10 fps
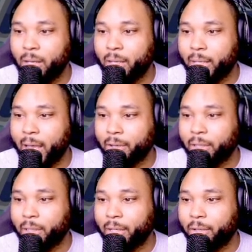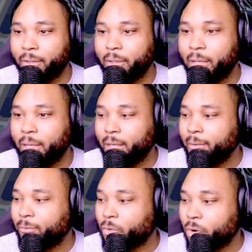a calculator
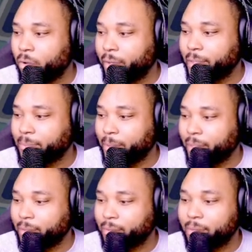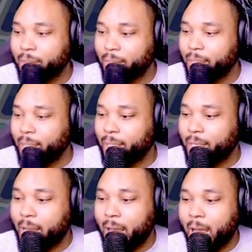for all this because
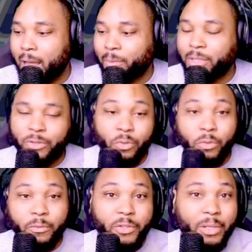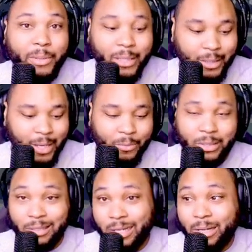I went to school for something that
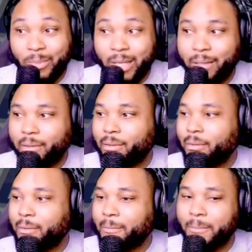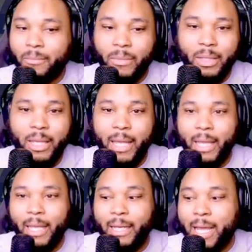was not math,
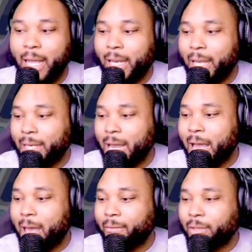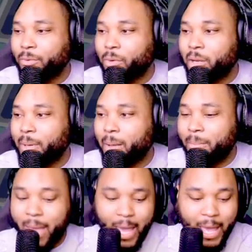and I like not having to worry about
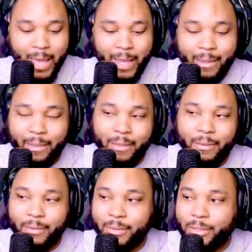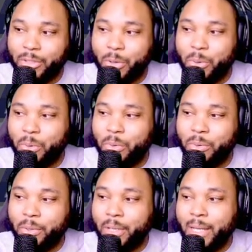math. So
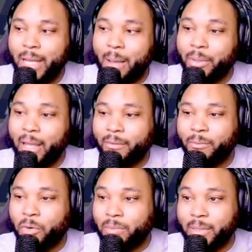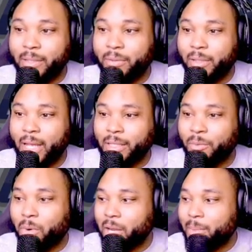I'm gonna have to force myself to actually
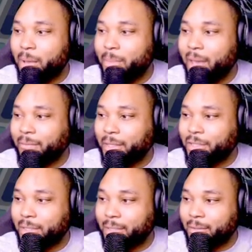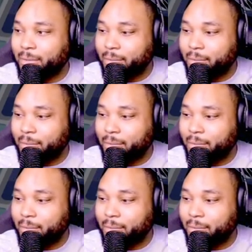worry about math this season.